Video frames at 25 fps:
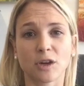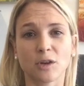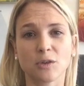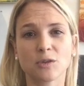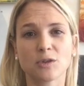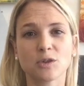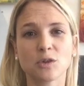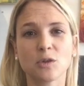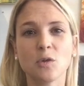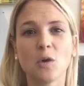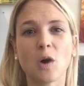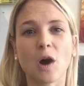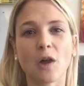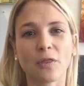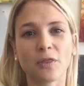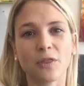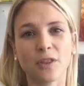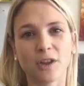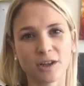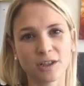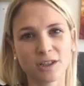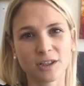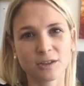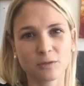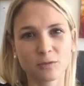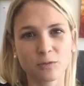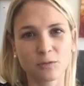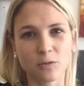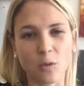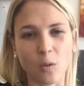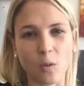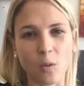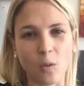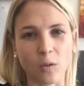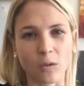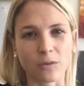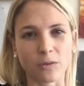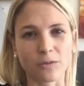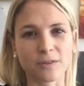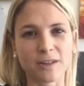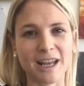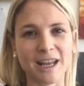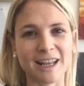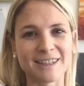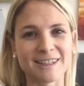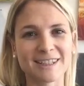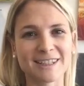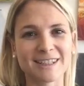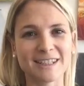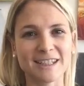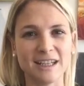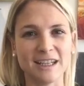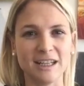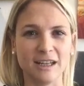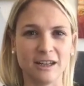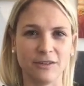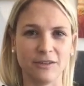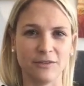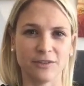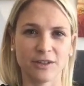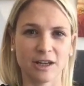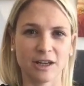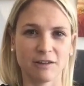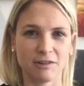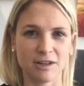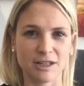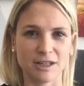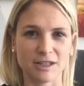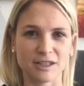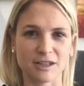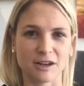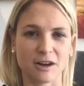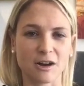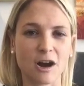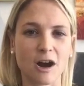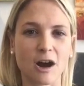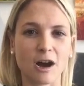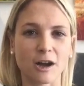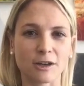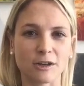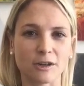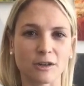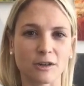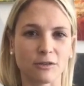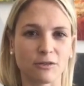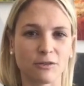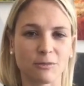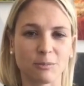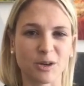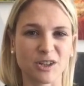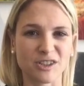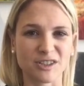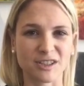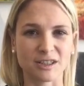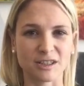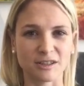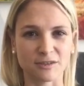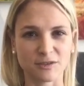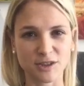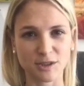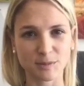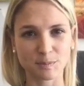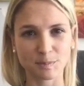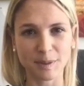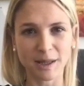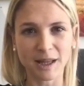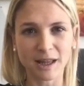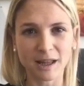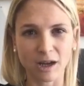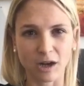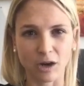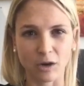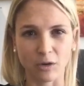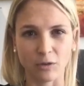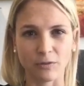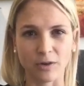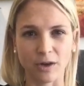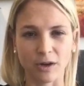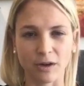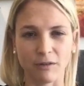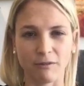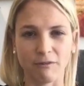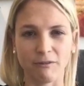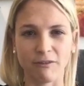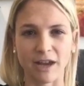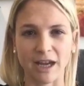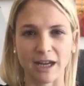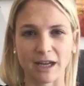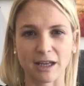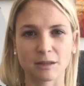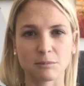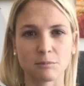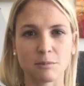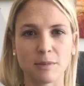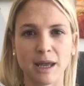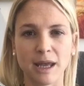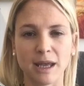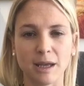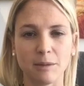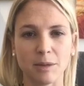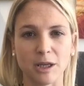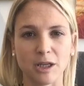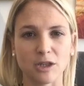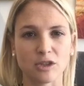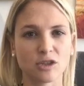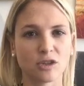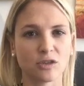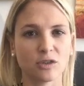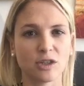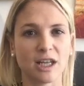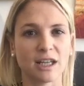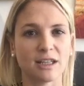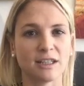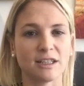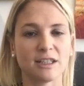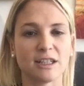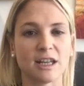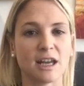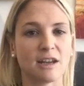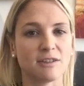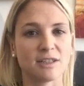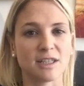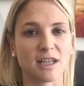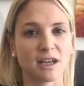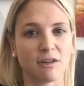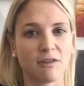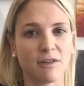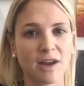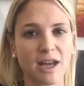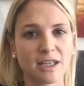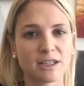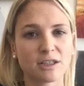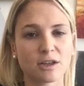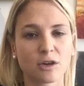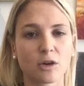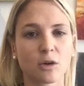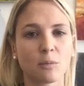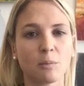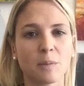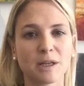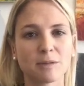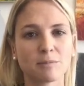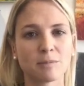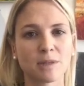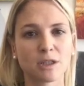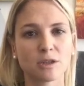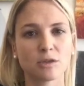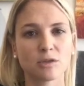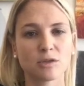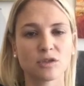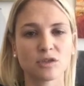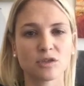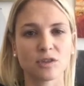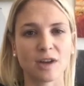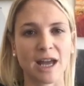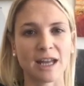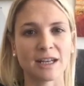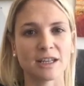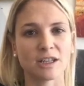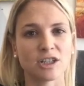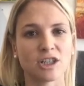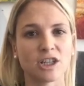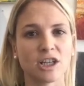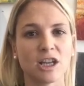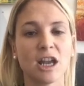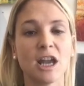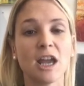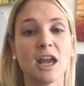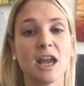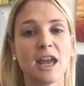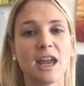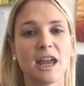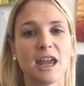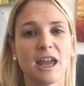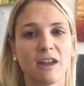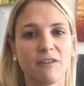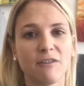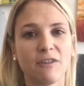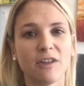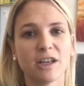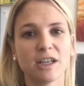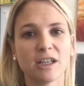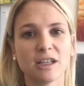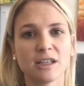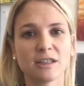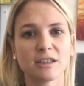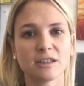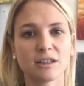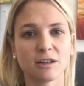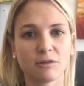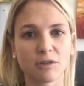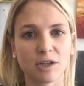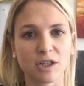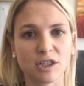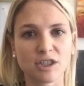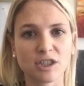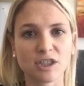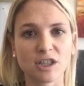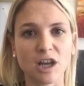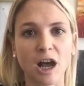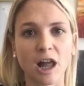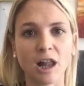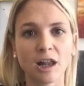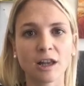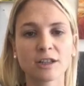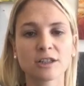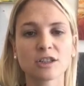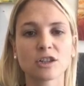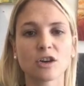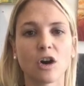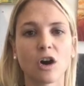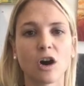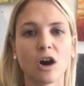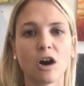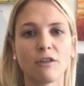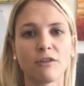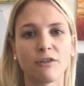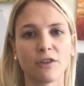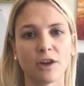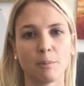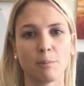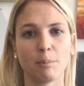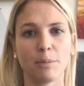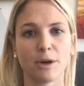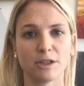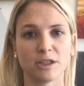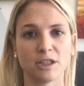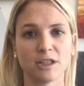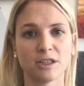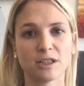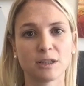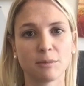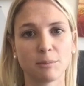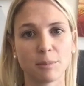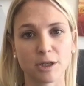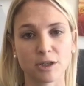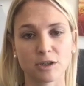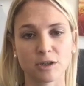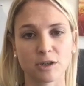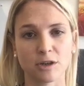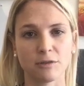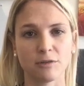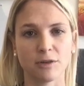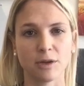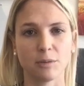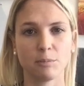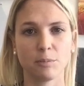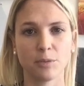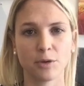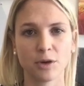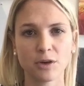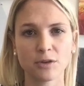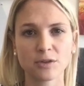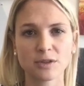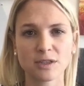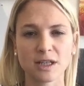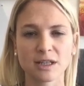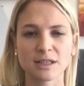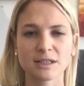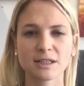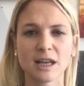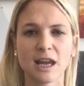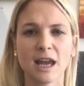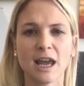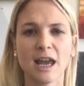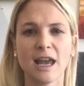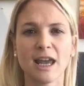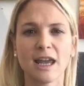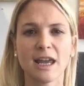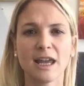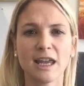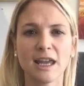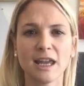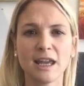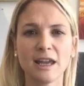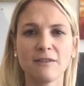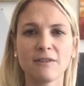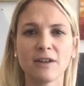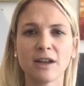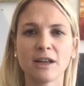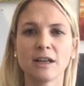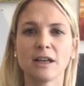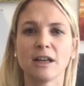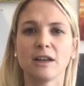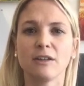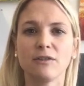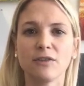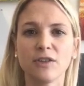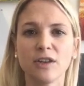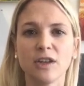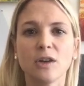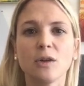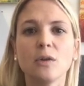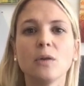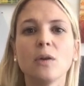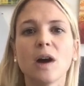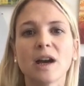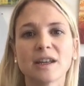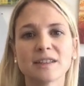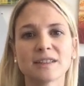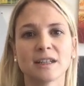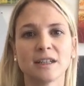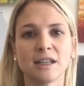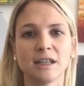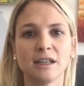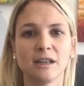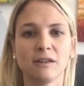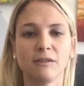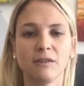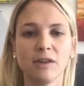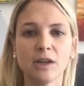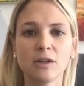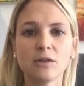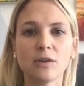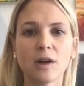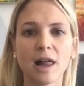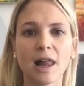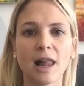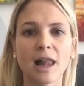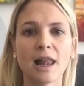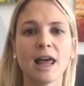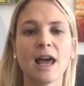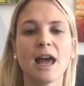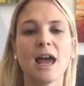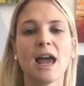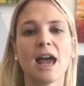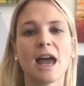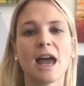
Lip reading: those who are not involved and see if there is a kind of positive spillover effect, maybe, so that there is a greater commitment to strategy if it is the result of a participatory process, even if you as an individual,